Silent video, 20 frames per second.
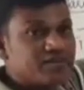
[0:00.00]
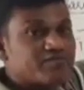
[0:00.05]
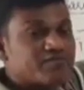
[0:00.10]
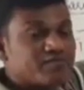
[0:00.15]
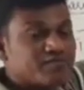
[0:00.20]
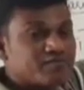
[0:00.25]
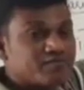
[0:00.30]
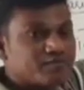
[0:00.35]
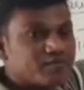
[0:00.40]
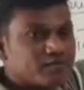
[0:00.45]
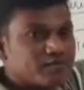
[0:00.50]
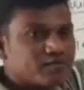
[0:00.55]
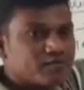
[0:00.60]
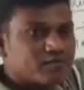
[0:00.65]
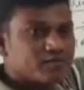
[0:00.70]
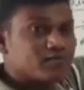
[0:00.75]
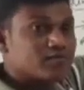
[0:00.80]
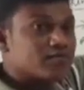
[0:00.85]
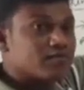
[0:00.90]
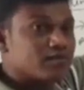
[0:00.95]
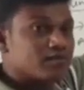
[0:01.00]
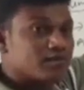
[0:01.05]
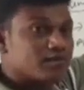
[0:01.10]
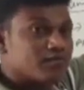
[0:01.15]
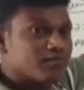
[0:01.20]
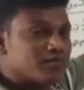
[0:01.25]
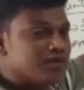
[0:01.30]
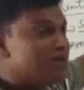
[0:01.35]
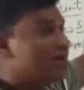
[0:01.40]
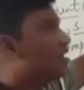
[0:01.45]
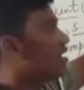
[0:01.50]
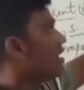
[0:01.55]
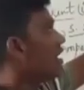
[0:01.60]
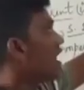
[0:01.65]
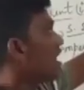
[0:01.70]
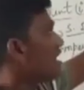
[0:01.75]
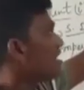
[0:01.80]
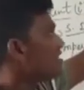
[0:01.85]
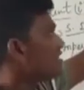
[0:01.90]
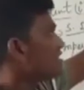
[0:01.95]
magnetic
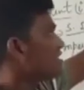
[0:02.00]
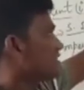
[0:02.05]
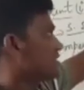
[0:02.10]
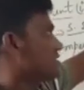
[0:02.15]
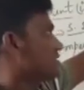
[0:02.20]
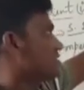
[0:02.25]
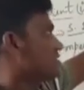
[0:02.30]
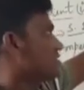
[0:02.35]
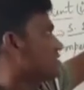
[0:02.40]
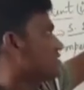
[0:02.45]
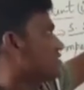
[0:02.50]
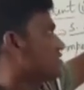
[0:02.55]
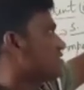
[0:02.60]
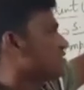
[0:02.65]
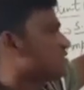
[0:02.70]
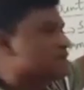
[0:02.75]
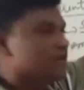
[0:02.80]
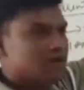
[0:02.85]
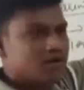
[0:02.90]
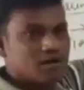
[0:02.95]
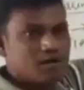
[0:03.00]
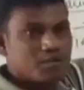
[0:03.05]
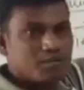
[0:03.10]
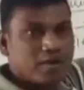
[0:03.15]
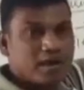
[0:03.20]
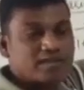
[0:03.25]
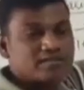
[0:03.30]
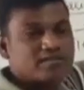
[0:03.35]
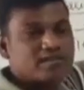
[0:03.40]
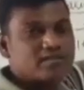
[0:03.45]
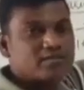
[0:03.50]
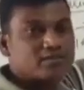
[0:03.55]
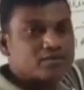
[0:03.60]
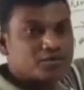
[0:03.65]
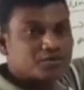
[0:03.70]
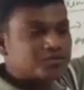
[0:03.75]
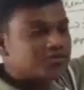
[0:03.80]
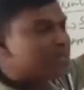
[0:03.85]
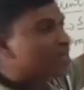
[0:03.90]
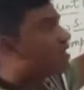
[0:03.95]
field lines
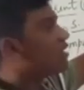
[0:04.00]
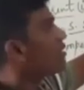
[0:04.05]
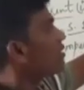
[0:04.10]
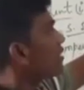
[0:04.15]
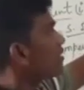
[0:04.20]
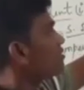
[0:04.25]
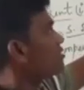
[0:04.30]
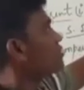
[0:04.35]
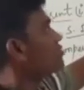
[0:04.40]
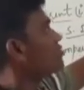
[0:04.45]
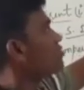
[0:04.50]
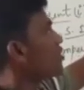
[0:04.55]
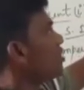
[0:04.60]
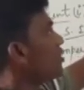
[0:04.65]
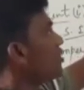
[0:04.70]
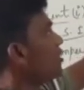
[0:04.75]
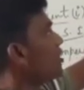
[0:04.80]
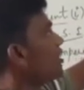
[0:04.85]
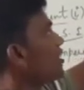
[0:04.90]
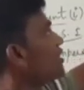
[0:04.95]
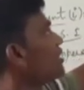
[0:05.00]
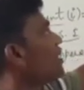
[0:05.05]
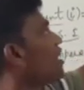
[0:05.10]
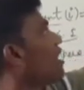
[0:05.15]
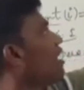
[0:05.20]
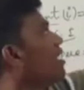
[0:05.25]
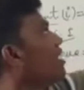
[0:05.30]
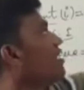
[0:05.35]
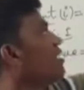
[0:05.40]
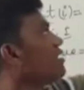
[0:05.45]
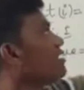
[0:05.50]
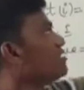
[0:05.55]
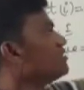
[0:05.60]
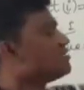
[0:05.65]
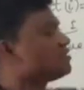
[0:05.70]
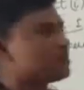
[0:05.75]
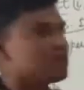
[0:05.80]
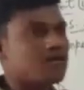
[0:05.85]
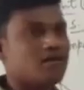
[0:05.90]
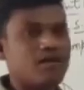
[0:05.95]
passing through the cross-sectional area
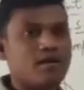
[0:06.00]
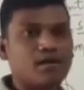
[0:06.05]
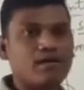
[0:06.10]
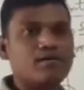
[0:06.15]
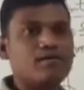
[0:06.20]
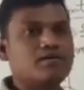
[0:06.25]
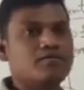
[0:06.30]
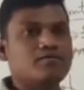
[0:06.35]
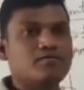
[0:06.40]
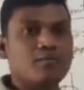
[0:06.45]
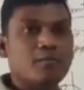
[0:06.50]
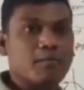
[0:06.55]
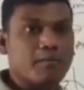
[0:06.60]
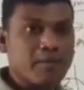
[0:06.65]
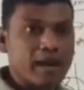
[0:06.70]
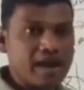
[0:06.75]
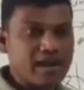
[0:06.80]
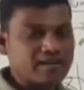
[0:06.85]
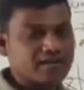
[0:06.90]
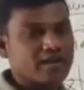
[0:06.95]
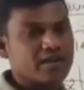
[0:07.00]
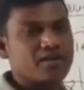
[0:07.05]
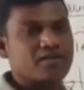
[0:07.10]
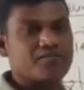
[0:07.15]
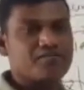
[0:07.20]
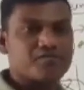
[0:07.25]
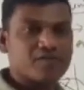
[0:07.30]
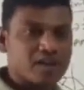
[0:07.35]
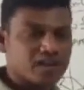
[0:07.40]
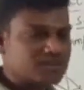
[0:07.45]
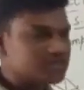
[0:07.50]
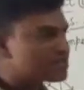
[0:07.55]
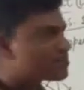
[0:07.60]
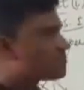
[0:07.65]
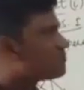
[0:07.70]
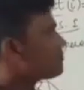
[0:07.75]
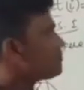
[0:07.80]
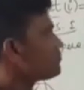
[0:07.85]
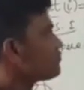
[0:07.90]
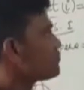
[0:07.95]
is called magnetic
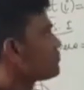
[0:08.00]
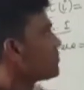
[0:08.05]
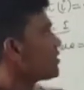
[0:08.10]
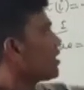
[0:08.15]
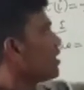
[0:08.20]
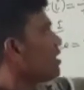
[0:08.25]
flux.